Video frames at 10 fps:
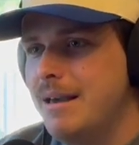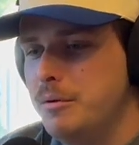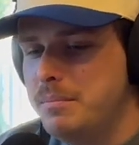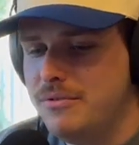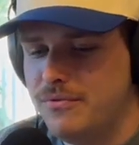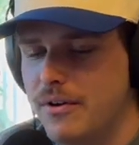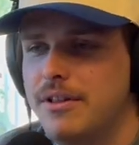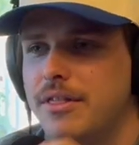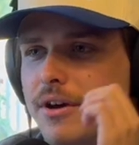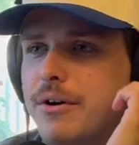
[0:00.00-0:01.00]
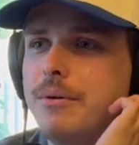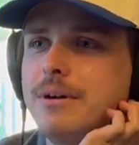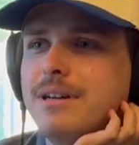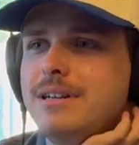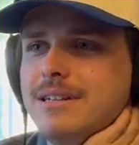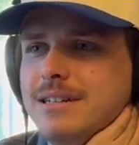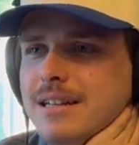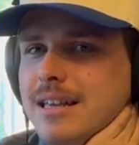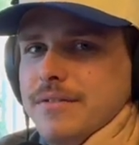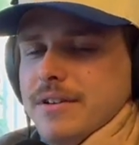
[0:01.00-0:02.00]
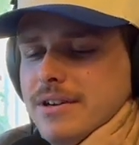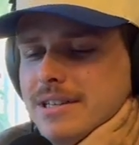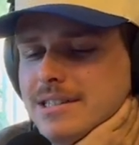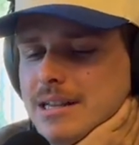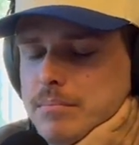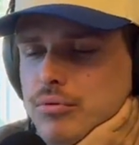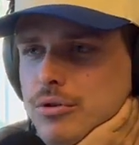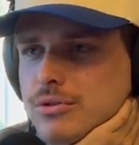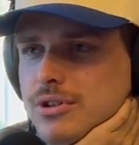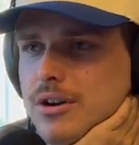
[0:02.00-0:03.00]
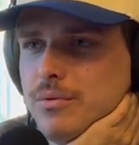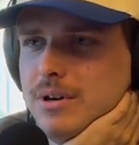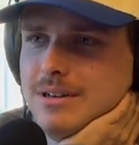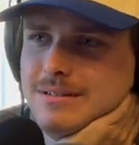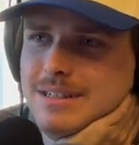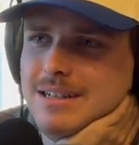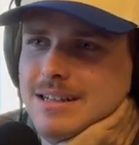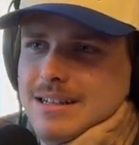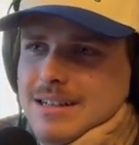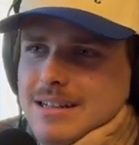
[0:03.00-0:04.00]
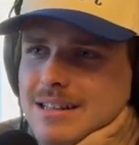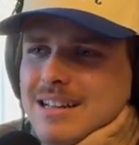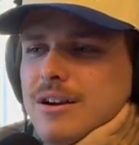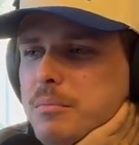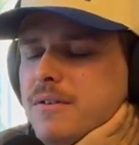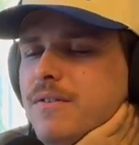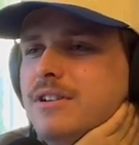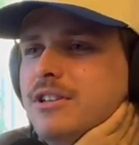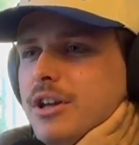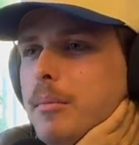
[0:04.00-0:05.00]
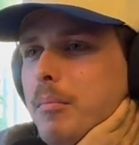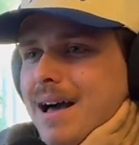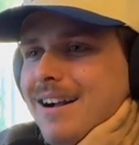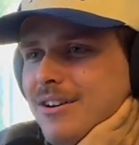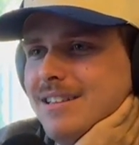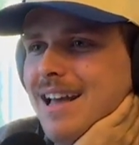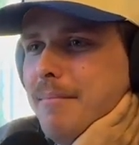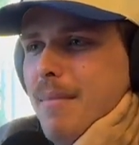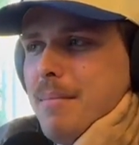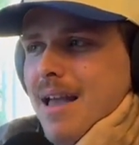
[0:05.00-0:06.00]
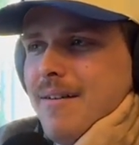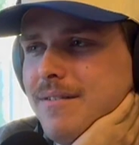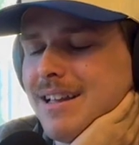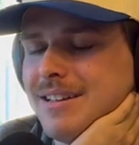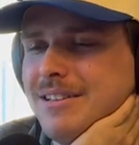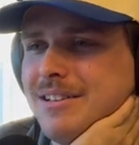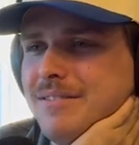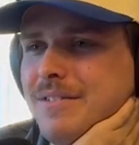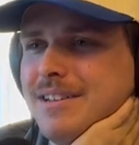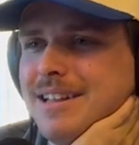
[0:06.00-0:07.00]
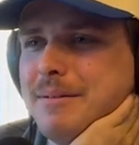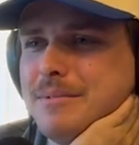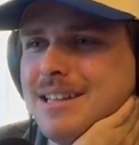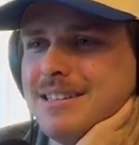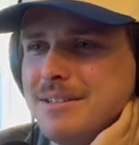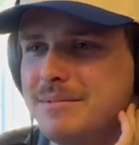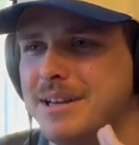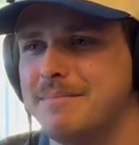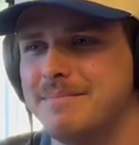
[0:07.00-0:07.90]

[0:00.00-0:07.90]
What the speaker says: It would be fun though if there is like pro software. Like it would be fun to double back on that and maybe have like a little fun time with that sometime.